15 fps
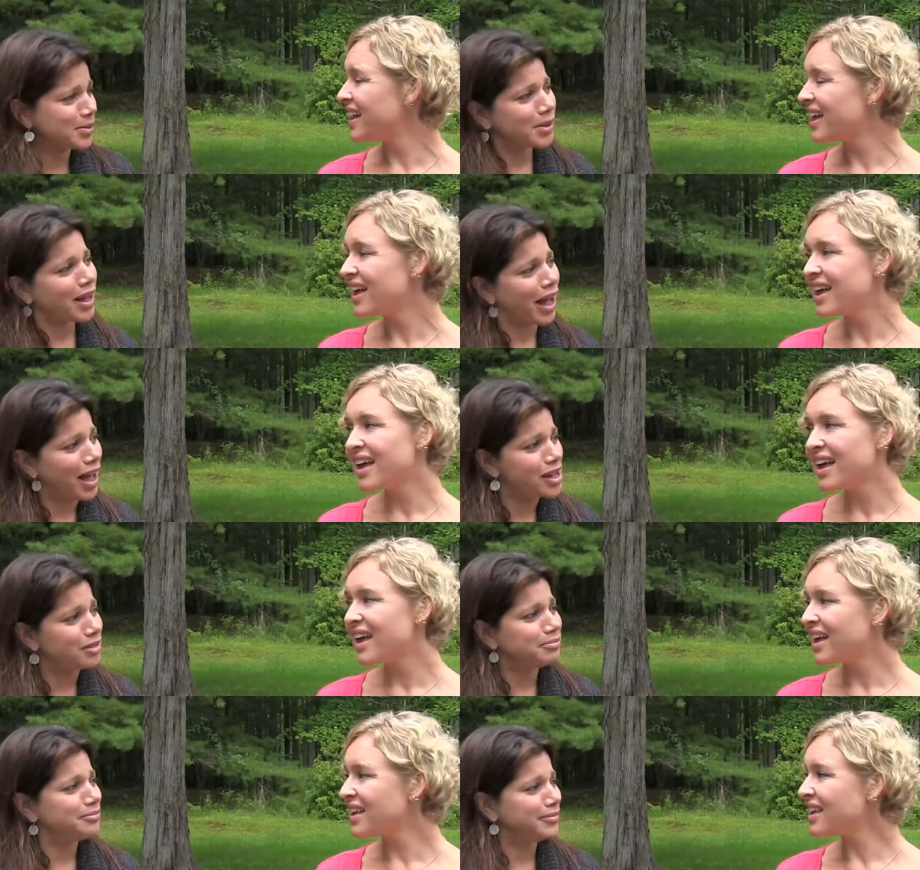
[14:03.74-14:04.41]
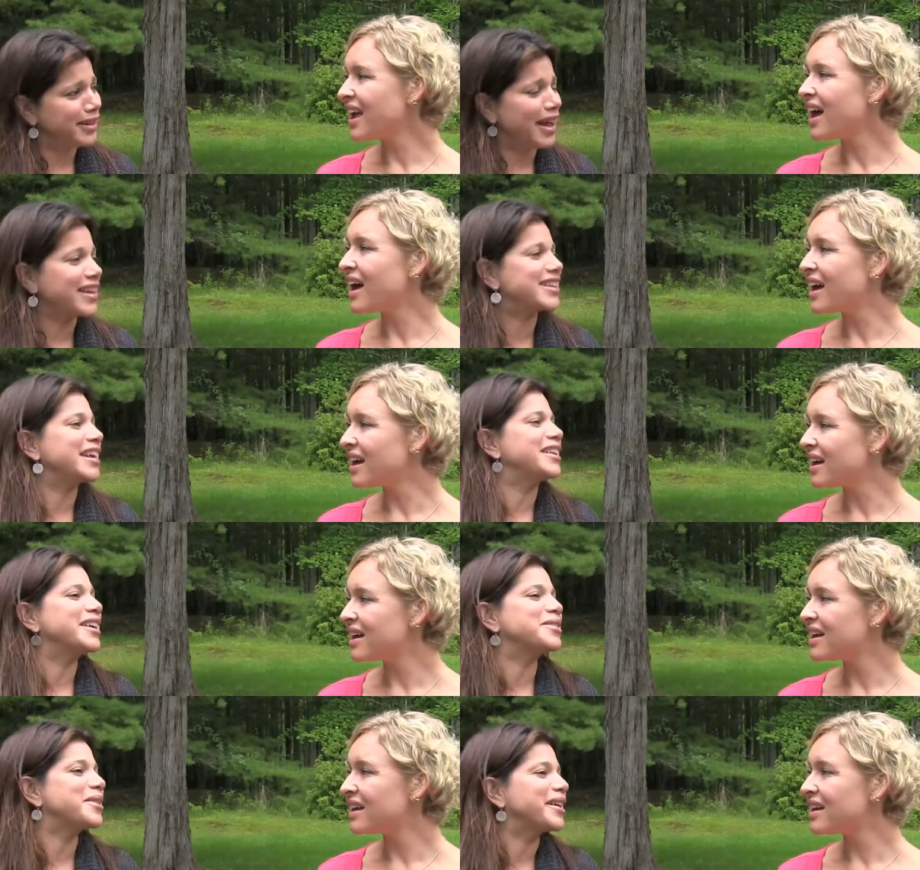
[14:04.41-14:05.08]
Speaker 1: else will come. Yeah,
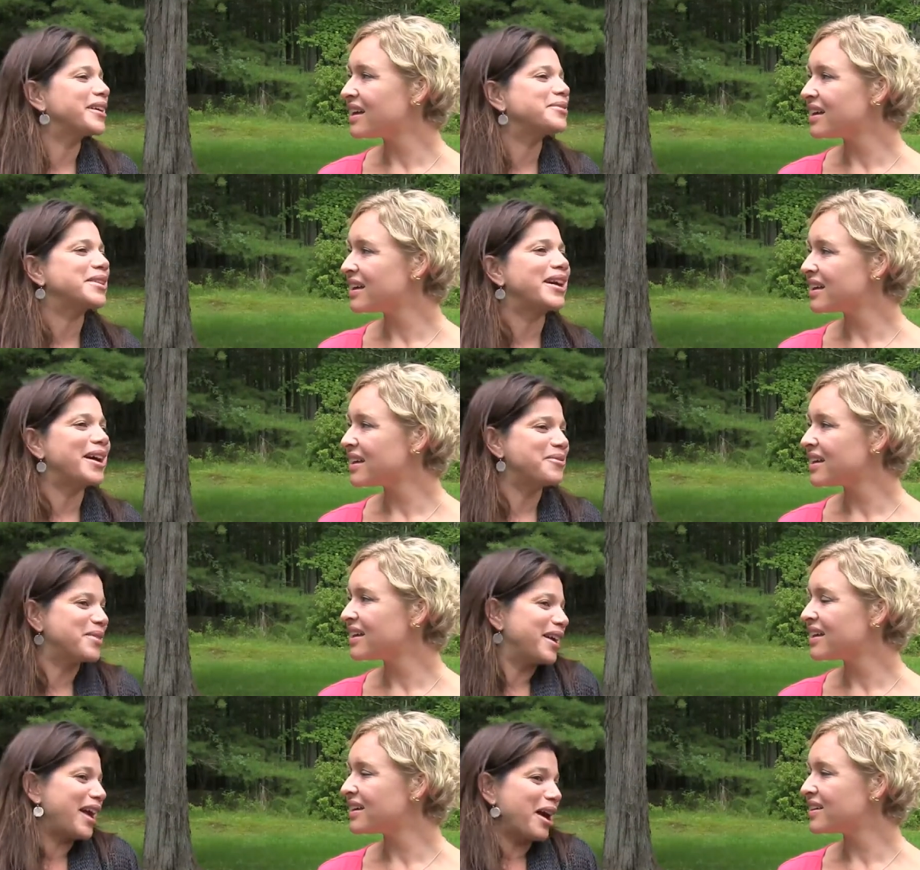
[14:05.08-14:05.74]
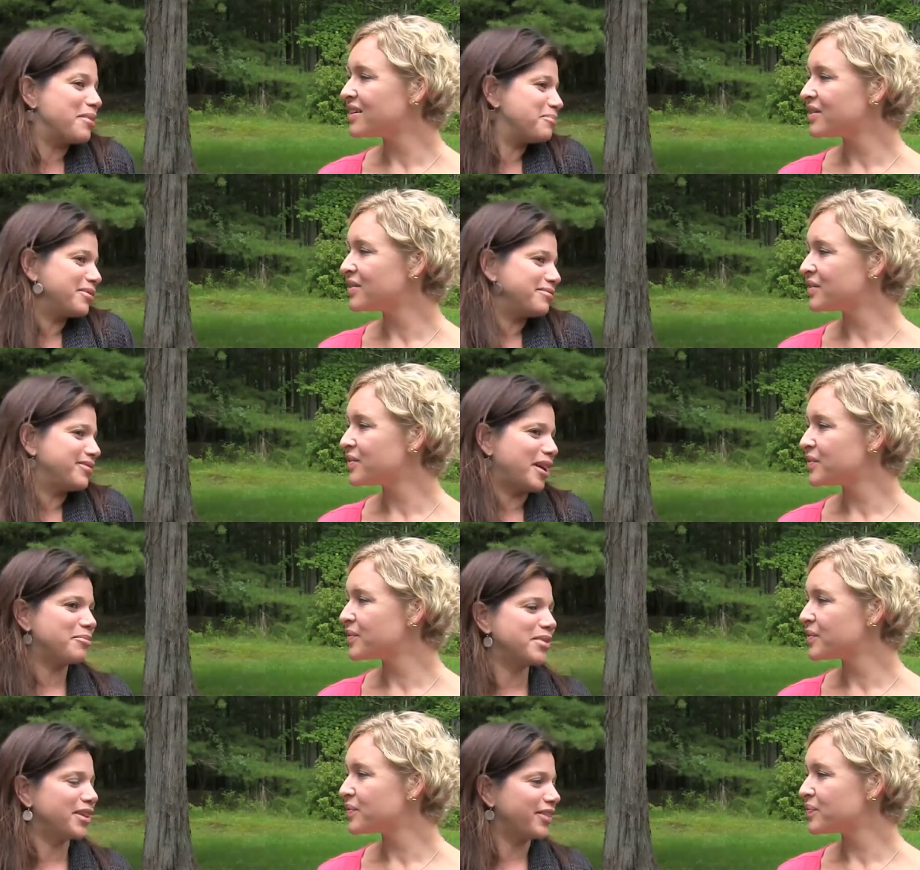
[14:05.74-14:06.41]
keep, that's why I keep saying I'm like
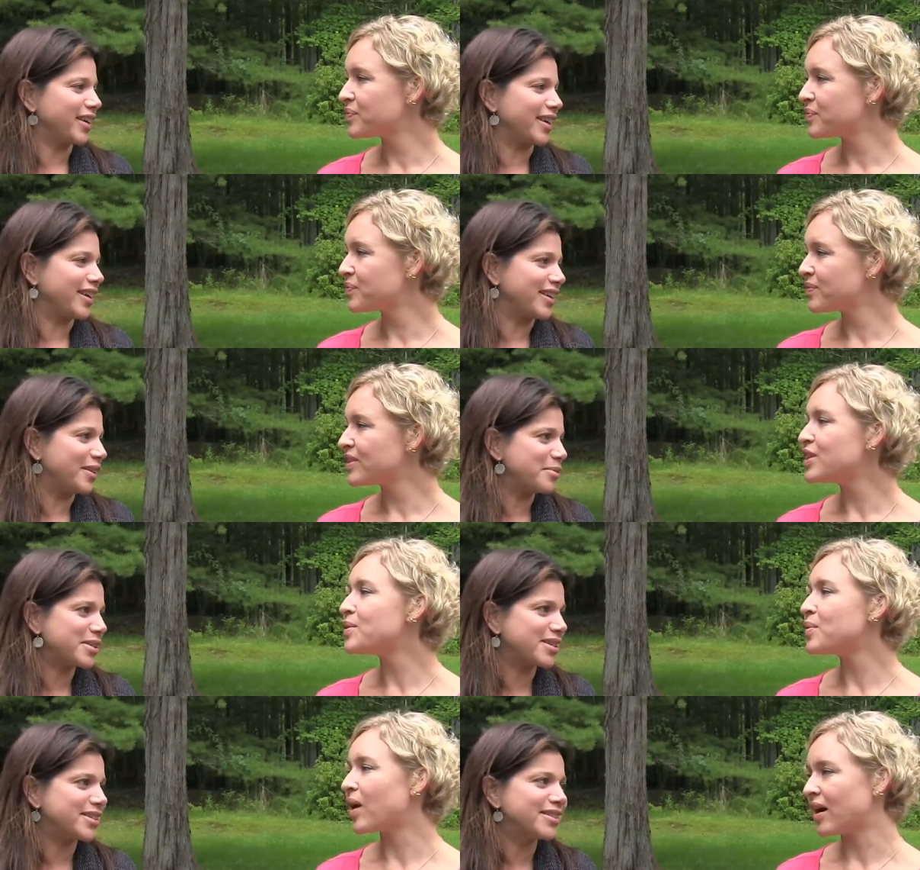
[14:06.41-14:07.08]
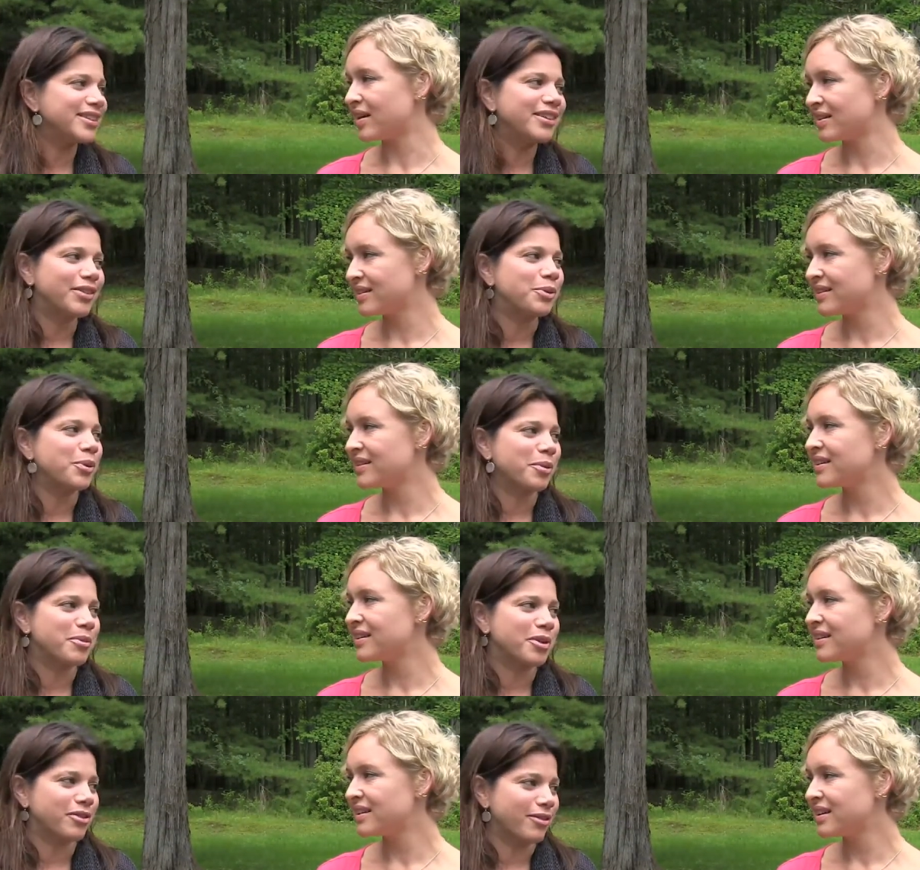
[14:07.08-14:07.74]
I'm I'm living it. I'm you still are.
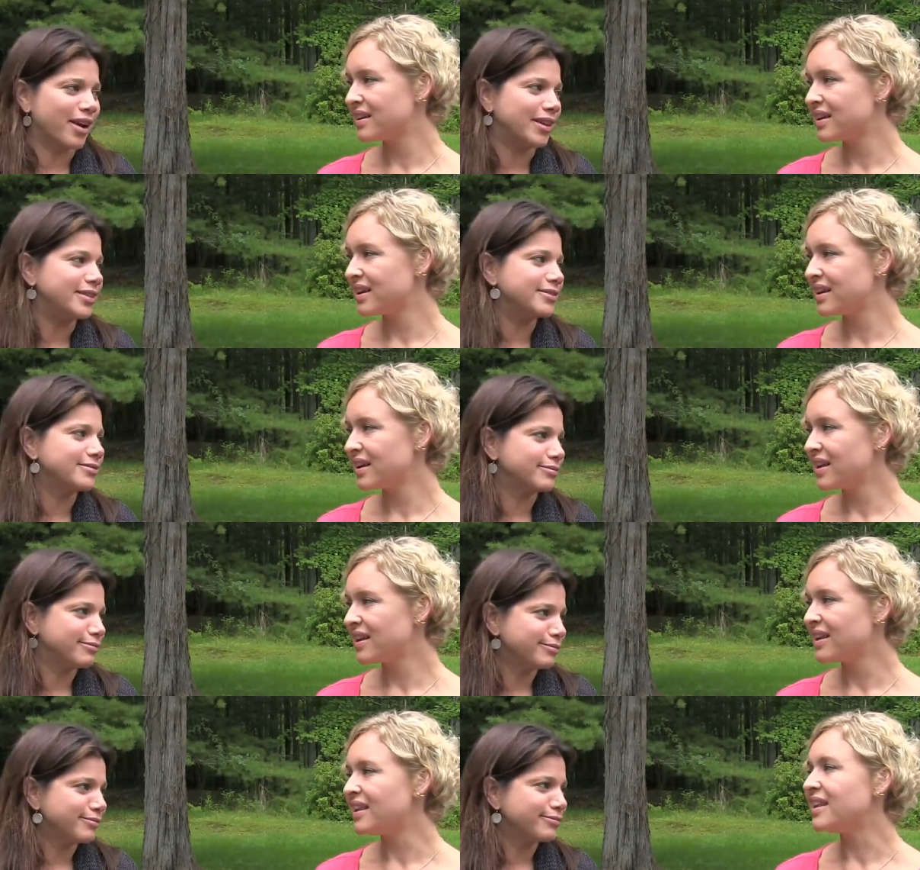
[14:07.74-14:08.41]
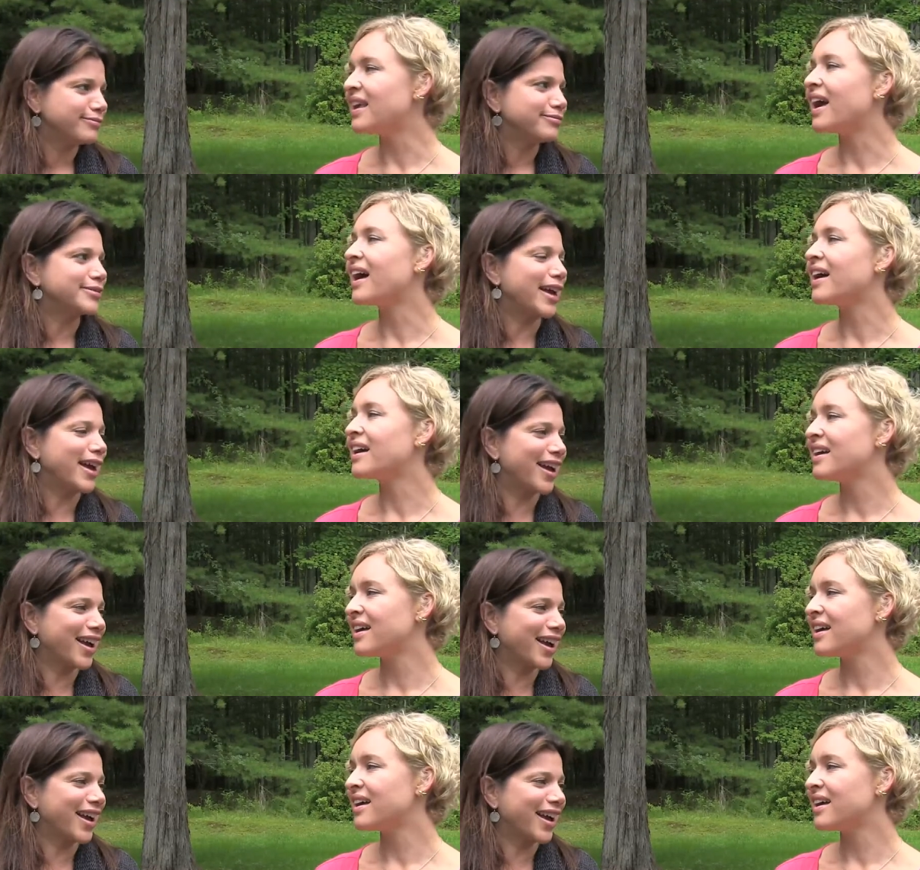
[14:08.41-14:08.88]
living what I'm going to write. Yeah,